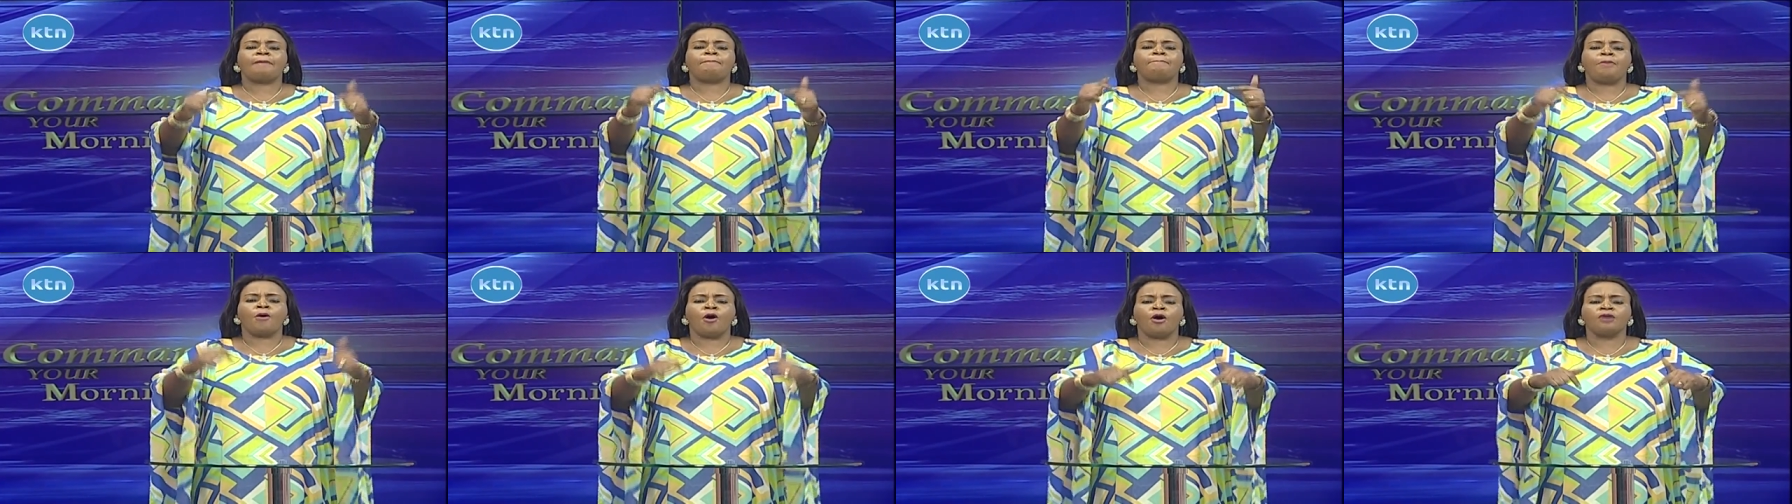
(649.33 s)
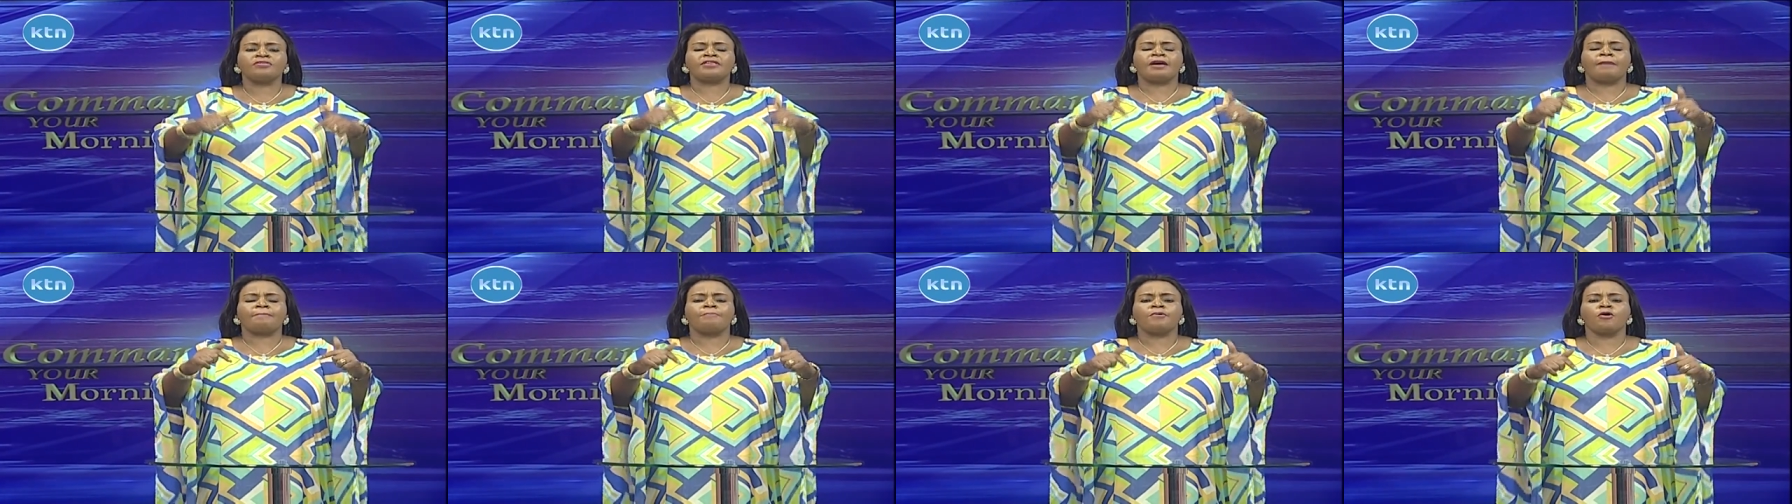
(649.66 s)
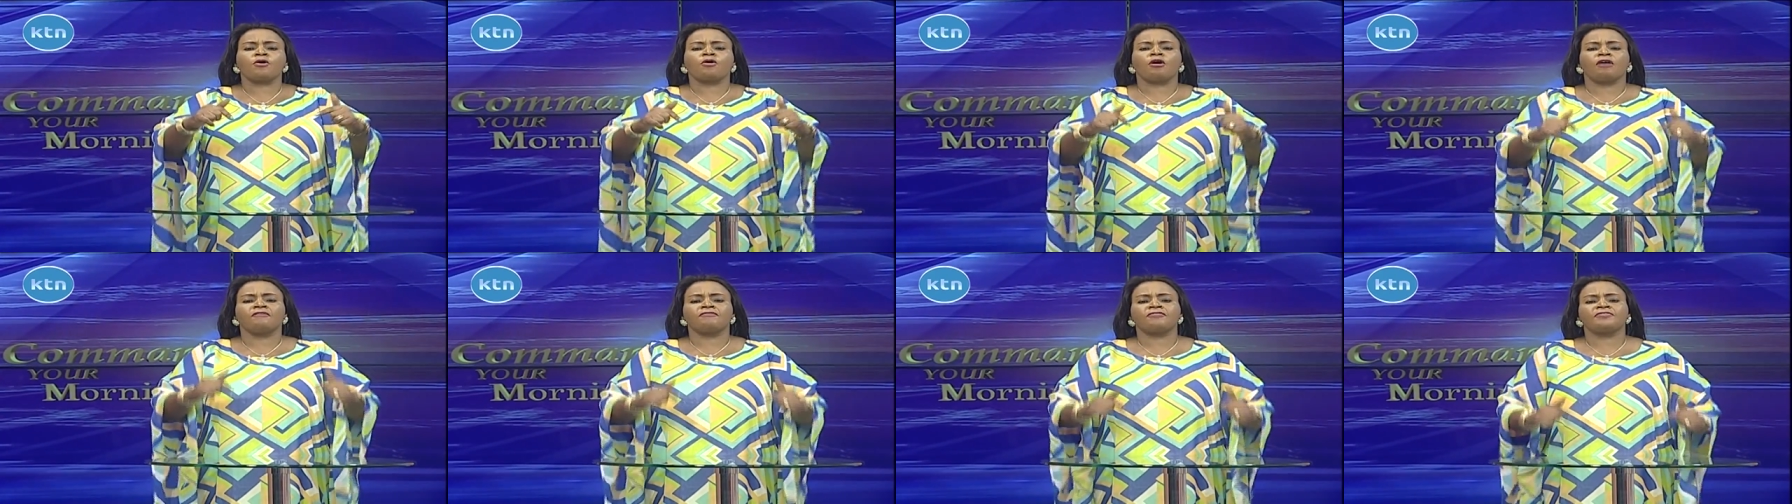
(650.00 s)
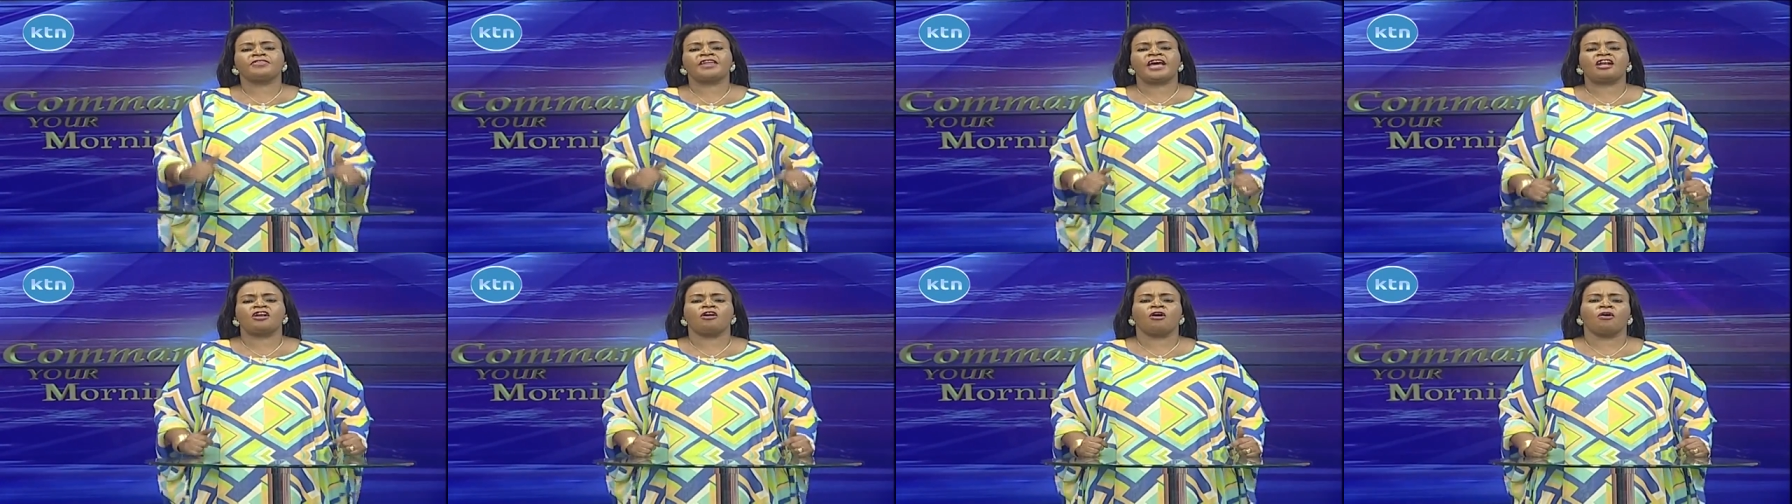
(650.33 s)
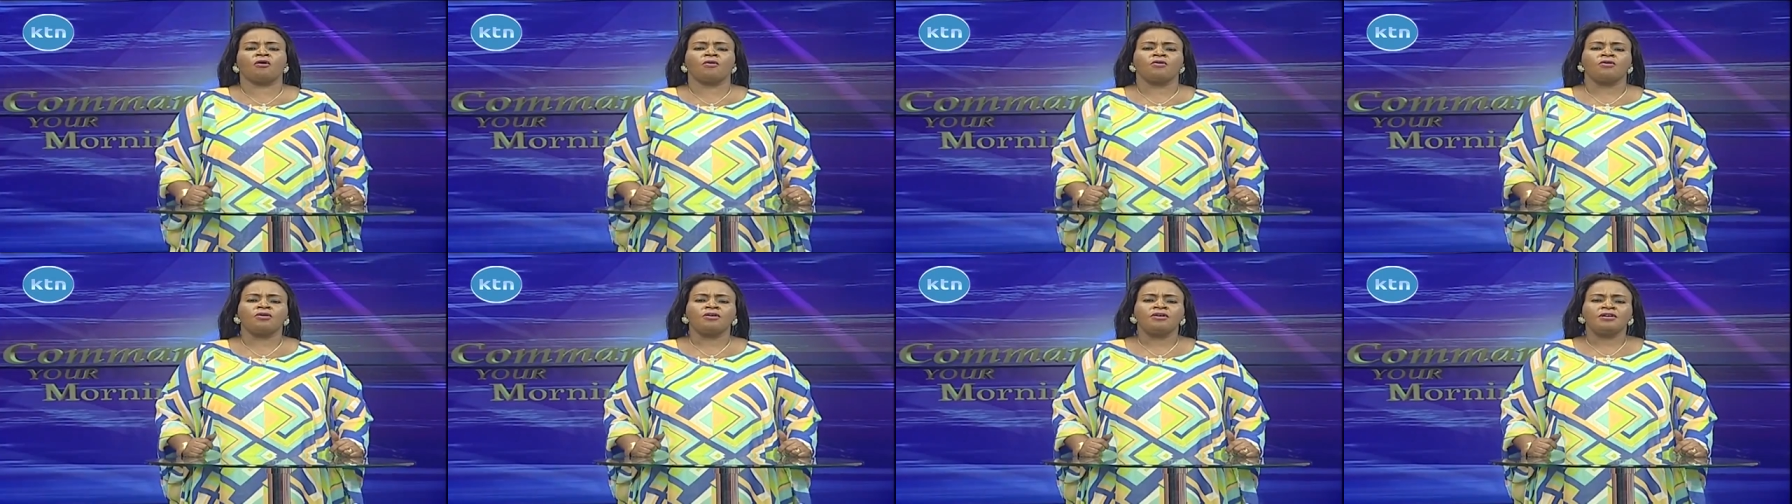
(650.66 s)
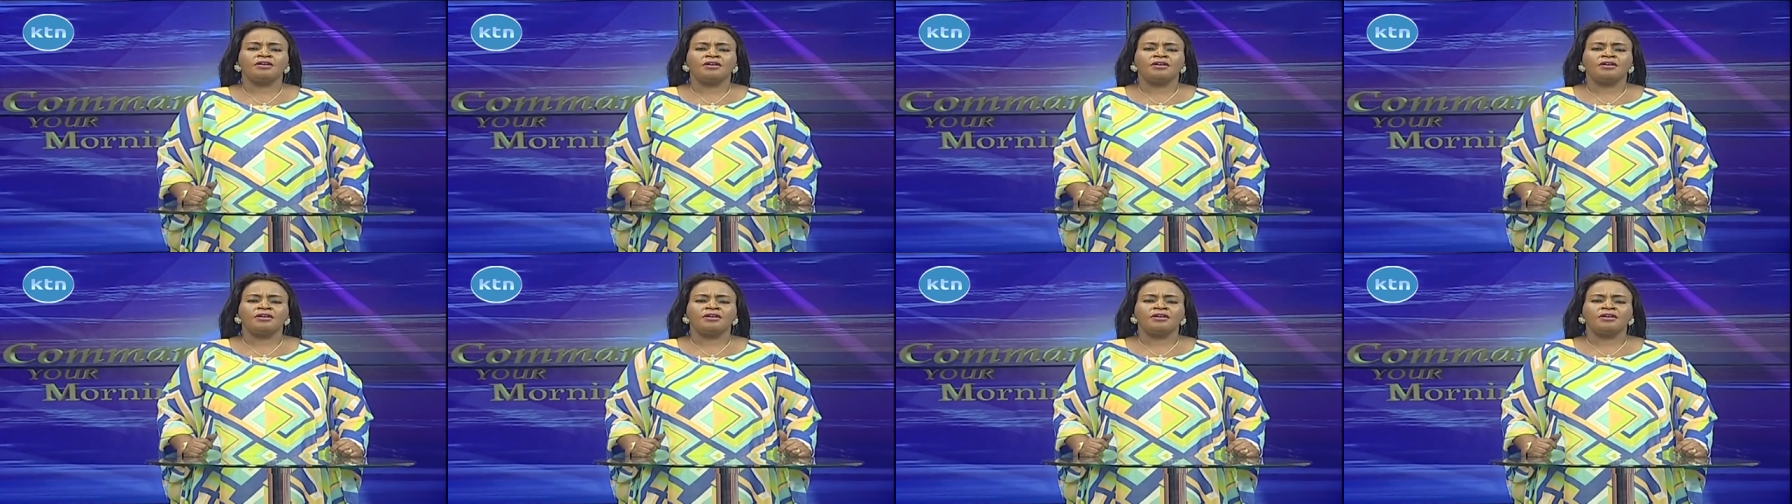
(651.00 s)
upon the book of the law,